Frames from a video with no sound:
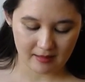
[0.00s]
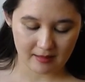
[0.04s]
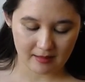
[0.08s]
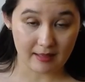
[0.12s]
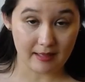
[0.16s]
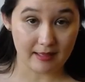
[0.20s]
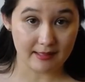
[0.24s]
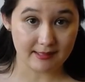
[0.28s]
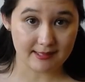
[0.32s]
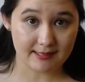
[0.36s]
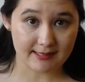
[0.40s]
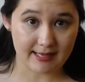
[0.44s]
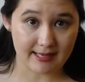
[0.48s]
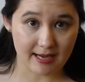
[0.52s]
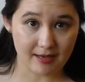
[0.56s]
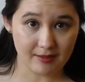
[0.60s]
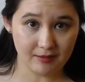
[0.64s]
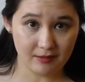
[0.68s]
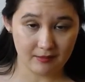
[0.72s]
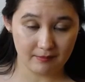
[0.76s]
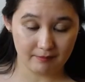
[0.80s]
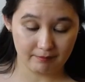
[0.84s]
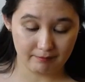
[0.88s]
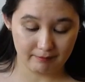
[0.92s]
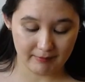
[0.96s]
A stout,
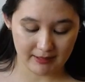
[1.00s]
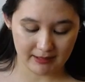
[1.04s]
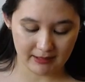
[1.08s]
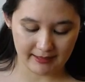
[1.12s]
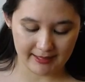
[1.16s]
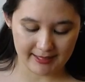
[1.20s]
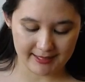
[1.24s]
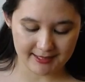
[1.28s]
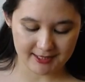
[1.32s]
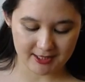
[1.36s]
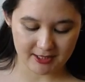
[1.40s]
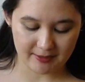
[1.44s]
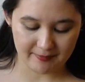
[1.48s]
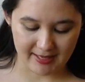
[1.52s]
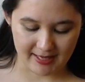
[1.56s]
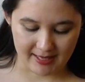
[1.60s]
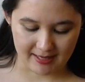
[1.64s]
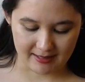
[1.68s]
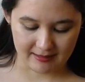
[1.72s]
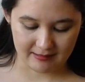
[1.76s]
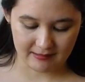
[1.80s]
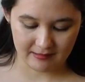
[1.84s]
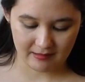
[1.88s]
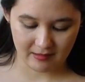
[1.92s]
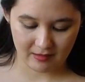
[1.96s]
middle-aged
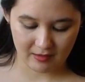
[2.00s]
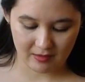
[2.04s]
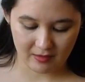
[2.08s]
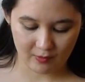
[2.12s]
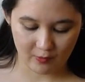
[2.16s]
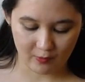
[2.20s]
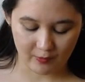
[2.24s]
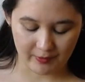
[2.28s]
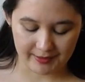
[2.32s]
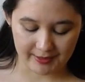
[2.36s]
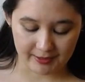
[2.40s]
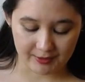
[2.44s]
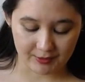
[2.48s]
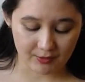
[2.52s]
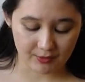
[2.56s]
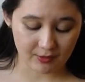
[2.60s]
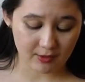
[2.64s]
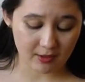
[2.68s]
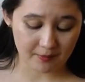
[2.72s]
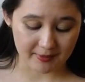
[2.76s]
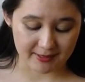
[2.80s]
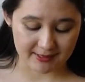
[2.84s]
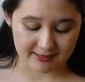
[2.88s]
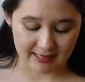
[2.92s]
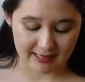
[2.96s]
man, with
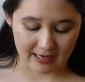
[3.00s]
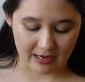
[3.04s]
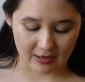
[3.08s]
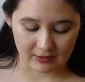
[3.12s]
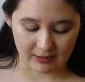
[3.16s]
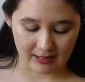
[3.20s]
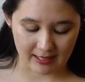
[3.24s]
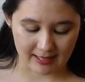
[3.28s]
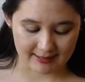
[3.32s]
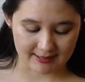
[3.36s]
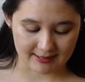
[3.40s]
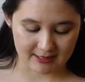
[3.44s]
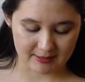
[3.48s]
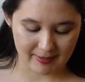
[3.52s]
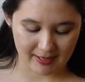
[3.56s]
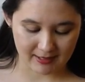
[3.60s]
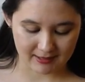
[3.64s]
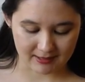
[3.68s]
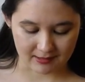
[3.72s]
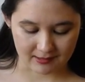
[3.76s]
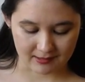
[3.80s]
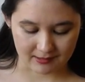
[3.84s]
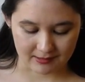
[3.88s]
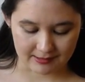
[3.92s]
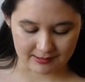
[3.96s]
enormous owl-eyed
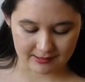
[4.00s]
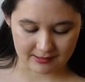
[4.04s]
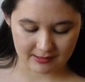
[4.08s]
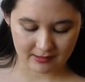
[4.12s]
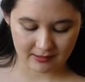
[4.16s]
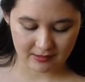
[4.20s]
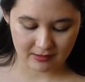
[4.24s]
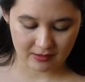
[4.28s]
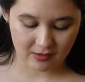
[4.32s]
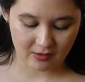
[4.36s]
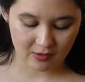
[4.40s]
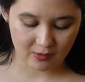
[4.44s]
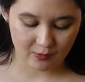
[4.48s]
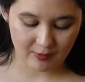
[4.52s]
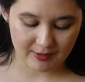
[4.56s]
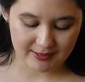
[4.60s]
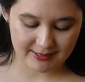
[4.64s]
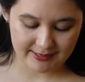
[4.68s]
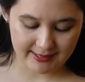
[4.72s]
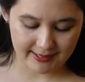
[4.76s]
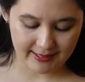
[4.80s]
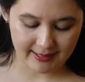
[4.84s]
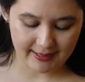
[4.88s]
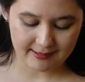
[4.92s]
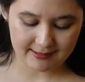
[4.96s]
spectacles, was
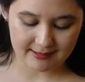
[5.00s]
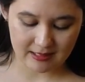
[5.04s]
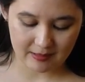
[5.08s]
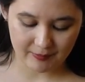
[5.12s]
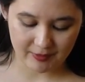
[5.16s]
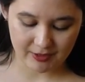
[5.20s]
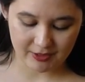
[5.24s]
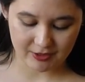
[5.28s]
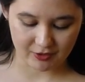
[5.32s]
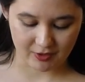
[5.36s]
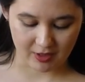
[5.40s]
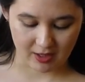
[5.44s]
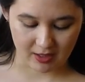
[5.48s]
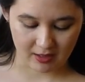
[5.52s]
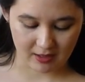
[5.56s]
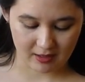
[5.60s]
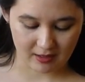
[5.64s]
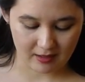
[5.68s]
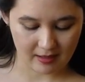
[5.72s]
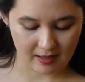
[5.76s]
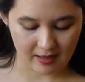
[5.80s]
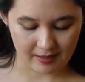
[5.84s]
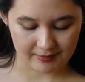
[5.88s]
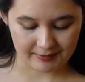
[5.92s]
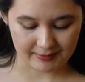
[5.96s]
sitting somewhat drunk
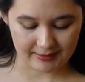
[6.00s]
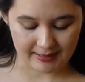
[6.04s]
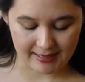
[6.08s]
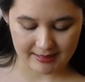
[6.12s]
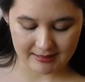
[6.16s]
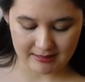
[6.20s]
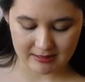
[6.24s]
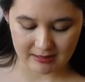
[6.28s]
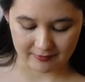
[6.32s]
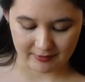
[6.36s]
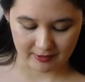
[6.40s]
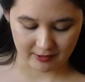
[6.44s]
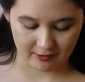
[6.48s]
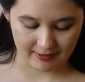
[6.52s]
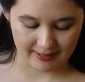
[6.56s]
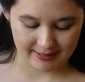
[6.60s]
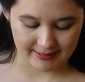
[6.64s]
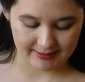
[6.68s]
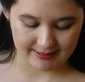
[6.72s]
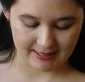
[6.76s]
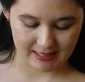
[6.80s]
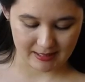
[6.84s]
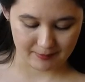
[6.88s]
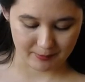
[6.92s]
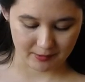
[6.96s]
on the edge of a
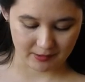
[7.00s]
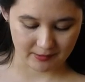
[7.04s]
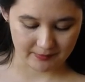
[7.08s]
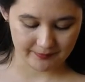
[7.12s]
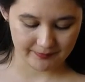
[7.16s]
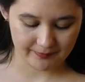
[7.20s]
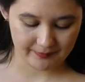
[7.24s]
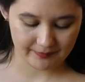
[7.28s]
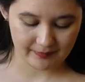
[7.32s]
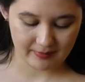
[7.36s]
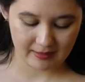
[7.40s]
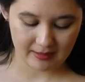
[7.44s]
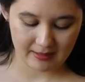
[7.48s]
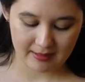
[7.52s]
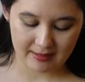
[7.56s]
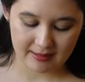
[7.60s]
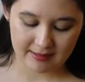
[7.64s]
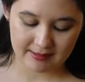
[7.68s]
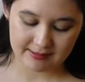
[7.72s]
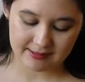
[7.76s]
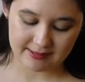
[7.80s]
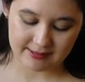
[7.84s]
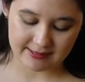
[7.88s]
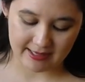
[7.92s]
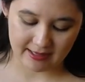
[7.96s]
great table,
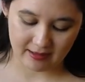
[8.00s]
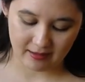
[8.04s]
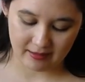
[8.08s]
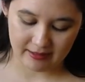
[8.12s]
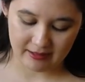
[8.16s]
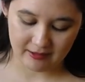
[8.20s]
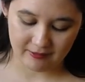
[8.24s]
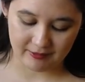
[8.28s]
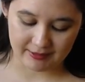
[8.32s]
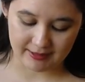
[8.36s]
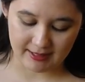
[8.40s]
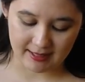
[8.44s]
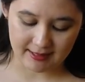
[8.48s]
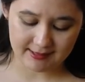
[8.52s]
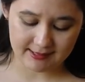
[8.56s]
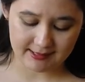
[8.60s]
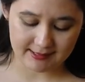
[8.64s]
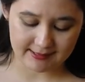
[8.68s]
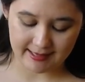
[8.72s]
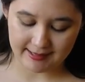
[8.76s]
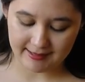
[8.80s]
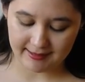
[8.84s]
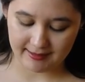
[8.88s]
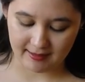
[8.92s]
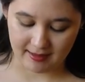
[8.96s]
staring with
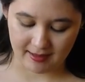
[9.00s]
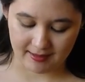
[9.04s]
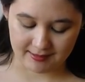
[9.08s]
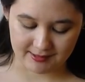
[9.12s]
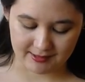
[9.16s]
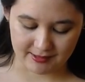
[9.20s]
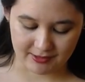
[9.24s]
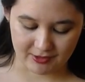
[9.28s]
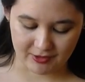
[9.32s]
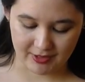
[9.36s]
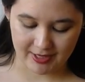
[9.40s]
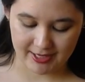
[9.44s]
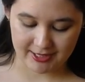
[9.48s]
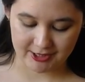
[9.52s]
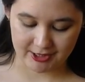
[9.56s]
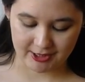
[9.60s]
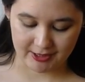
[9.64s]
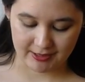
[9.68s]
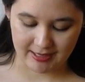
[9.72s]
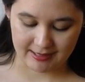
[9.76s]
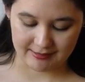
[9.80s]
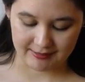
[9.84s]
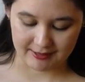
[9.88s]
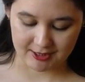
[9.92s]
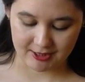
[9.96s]
unsteady concentration
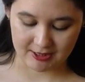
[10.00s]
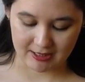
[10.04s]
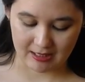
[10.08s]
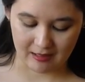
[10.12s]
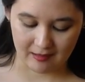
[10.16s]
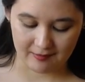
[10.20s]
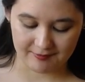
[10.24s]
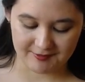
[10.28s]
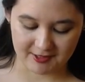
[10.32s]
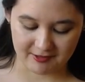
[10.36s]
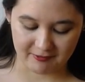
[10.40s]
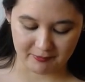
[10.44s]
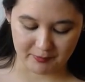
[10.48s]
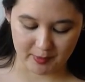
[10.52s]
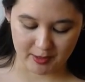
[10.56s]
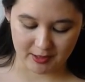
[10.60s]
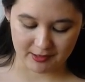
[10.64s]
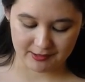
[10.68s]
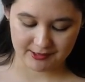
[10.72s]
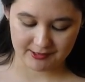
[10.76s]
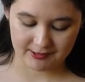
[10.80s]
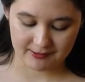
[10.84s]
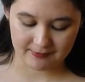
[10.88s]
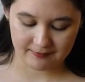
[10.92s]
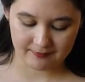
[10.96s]
at the shelves of
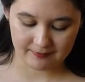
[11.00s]
books.